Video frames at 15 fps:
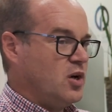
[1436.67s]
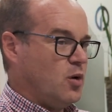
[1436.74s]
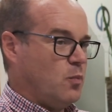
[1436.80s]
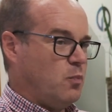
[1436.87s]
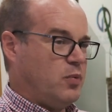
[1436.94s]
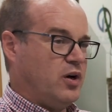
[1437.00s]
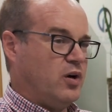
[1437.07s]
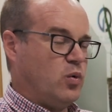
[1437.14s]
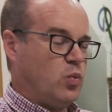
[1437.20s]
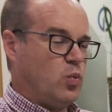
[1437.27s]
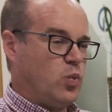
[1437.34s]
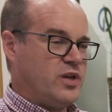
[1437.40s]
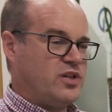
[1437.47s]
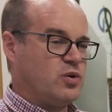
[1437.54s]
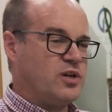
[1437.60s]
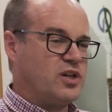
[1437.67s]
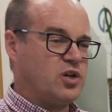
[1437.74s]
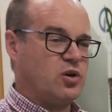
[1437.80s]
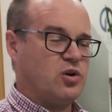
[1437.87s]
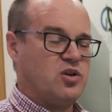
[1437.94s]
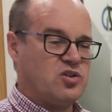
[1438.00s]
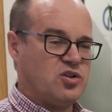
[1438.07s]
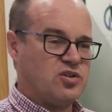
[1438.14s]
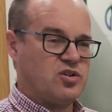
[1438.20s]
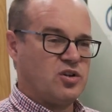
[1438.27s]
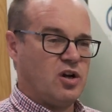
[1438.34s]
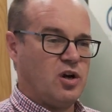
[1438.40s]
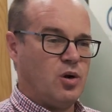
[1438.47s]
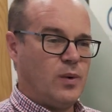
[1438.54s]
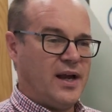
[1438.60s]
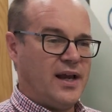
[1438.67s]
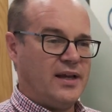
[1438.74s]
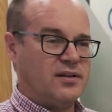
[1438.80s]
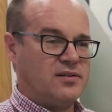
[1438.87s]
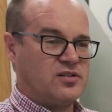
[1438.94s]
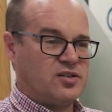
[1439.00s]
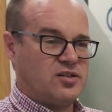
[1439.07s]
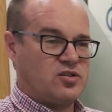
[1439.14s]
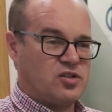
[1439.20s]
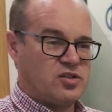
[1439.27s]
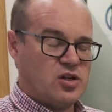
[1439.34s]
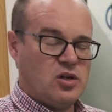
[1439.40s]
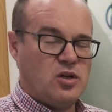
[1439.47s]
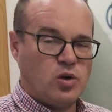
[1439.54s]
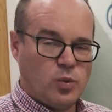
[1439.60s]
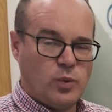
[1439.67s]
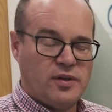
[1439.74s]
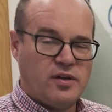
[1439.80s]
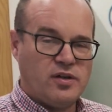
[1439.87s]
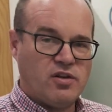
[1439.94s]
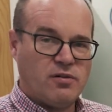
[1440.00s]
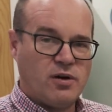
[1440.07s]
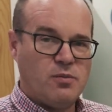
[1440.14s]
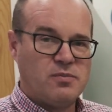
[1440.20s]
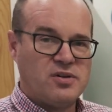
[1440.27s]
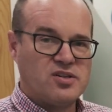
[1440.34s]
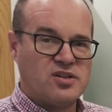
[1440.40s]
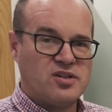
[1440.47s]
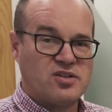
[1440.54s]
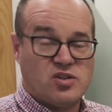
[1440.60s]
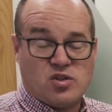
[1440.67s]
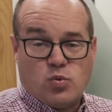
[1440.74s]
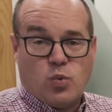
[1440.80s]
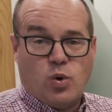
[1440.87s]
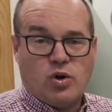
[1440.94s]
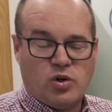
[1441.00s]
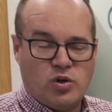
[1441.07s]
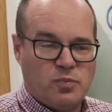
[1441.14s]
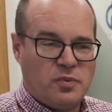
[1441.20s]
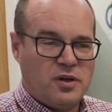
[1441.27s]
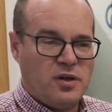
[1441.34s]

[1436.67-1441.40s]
But we do encourage you to go away and to look within your own business as to what could be